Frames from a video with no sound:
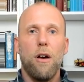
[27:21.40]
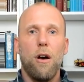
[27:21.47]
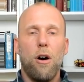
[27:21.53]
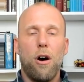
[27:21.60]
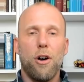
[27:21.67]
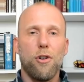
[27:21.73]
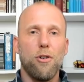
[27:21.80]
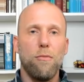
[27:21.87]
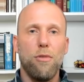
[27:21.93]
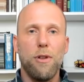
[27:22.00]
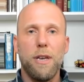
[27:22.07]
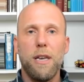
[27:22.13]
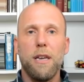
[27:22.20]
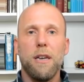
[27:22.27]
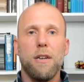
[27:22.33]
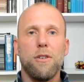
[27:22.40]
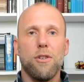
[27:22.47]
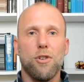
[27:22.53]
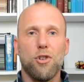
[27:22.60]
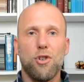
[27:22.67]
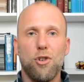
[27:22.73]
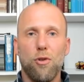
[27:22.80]
honorably,
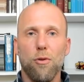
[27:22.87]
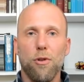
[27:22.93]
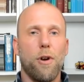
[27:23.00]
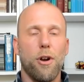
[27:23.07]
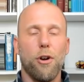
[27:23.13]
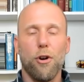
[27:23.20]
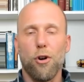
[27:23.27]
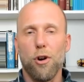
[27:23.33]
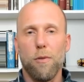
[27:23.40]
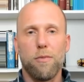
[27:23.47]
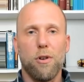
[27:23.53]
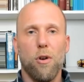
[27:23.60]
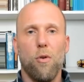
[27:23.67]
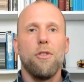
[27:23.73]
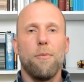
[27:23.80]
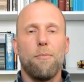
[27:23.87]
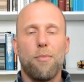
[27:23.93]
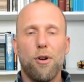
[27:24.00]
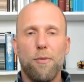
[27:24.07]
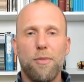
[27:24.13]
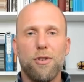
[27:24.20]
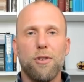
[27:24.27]
to steward your crypto.
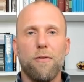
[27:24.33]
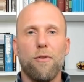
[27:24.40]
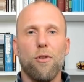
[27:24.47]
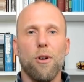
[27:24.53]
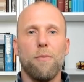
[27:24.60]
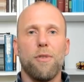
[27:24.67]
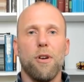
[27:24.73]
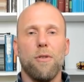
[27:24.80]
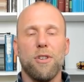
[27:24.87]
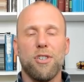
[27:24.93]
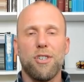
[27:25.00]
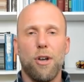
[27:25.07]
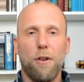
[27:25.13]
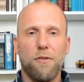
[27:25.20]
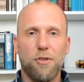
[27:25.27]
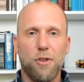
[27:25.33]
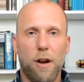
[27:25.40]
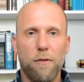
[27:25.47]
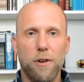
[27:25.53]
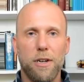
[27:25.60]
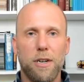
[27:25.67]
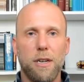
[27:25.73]
Purpose of crypto is
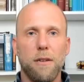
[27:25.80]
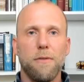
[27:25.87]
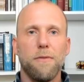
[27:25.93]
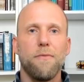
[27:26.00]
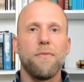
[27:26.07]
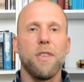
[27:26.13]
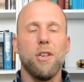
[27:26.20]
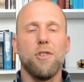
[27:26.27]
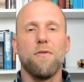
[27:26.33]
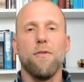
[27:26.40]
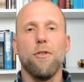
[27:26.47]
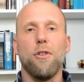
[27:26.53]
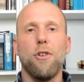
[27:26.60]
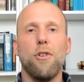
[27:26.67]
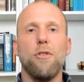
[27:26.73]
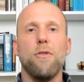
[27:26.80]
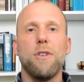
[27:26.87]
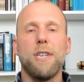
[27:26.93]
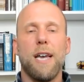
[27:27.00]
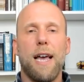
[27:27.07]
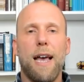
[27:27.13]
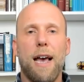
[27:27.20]
self-sovereignty, is for you
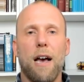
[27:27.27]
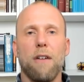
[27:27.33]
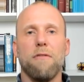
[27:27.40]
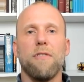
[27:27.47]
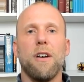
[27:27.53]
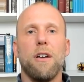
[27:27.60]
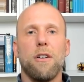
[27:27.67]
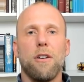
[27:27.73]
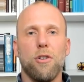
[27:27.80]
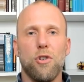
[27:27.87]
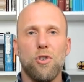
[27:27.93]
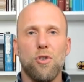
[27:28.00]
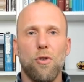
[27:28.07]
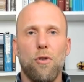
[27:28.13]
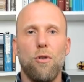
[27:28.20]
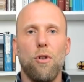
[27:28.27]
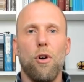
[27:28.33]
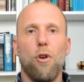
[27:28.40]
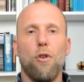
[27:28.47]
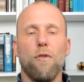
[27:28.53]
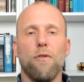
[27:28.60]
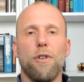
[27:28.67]
to have control
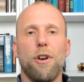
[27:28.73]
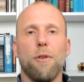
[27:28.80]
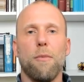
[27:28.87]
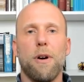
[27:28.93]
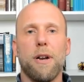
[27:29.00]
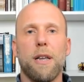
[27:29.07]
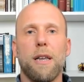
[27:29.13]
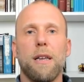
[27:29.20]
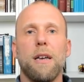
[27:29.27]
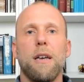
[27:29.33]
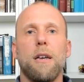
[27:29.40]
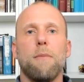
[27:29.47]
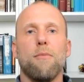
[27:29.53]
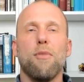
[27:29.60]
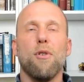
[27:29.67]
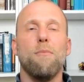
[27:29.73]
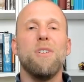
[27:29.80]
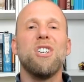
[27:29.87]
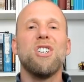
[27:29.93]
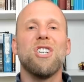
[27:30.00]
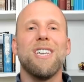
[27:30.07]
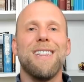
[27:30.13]
over your money
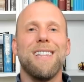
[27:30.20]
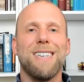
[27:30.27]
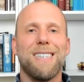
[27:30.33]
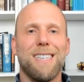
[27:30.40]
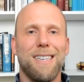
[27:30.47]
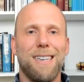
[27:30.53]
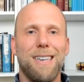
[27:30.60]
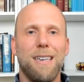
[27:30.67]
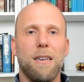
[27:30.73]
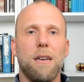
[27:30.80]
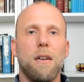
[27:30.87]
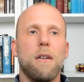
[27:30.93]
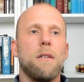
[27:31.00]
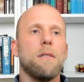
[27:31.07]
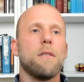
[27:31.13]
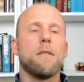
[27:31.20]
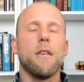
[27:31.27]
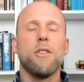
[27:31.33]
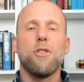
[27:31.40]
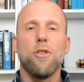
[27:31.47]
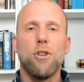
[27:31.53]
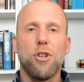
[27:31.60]
permissionlessly,
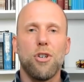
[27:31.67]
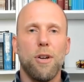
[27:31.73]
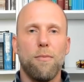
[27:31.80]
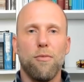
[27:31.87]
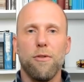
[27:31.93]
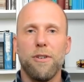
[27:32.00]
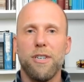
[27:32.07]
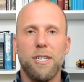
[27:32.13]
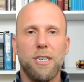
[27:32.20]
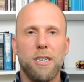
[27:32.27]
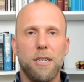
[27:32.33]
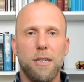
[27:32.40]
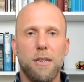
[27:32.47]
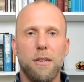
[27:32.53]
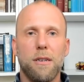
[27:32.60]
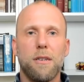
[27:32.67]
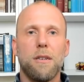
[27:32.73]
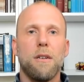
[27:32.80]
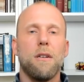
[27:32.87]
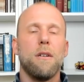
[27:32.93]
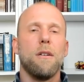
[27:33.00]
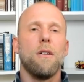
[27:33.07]
censorship resistant,
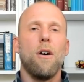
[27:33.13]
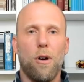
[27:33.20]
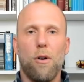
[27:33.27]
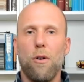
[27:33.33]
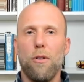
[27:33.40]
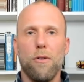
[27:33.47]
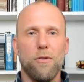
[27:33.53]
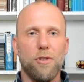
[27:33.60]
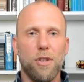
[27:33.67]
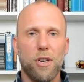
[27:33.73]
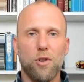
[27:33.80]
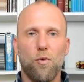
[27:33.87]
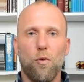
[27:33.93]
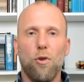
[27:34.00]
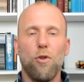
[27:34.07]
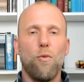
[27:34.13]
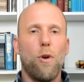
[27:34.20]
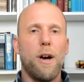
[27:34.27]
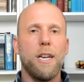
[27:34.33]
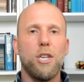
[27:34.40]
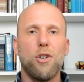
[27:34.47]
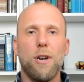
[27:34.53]
all those things.
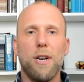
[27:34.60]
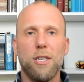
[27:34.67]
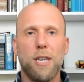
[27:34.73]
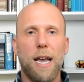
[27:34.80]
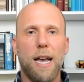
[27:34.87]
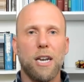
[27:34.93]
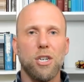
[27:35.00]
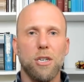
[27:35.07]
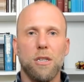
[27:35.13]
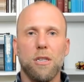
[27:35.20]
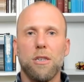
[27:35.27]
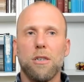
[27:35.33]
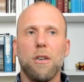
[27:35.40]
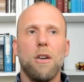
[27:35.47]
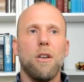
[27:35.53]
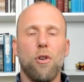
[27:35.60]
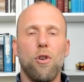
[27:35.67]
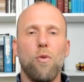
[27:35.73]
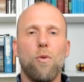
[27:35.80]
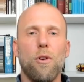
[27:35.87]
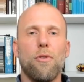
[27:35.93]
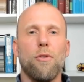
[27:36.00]
Worldwide transactions,
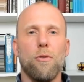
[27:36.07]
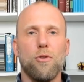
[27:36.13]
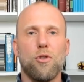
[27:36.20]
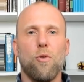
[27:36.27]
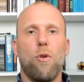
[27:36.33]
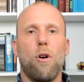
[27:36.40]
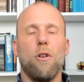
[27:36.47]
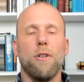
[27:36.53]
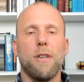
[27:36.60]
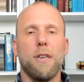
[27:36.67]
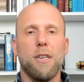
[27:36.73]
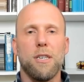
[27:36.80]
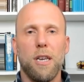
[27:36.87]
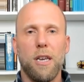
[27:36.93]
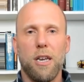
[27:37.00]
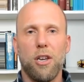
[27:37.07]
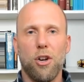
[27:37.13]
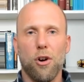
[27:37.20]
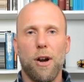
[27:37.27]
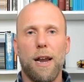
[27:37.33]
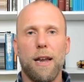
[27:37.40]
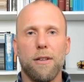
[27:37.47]
you want those qualities in
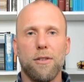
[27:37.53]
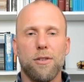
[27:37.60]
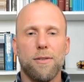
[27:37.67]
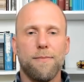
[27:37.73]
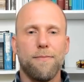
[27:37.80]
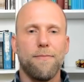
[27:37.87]
your hands.